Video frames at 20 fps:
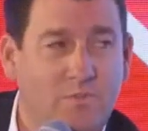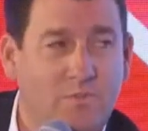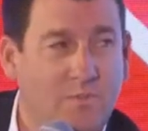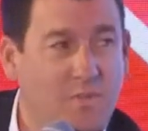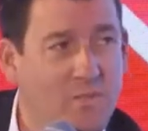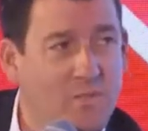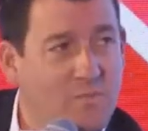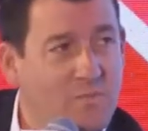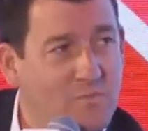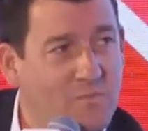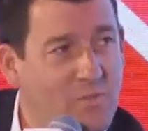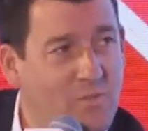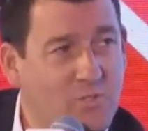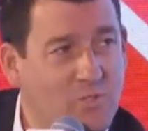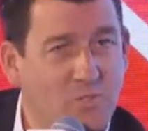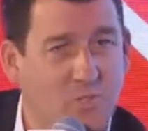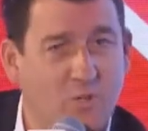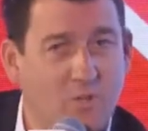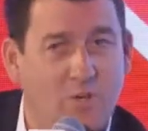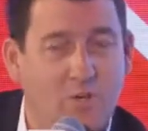in, in things
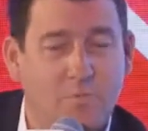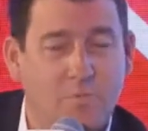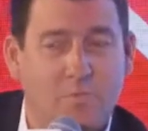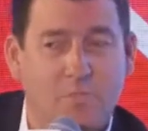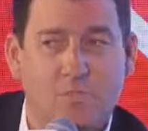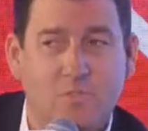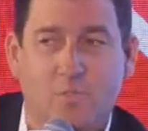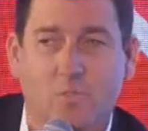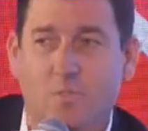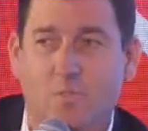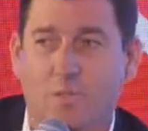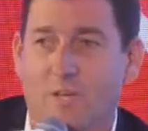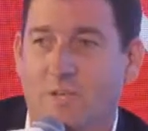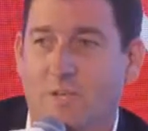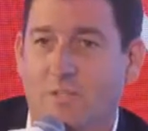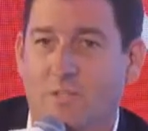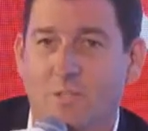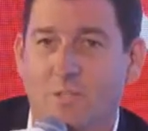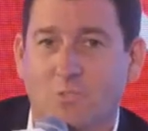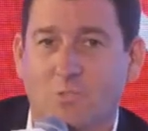like augmented reality.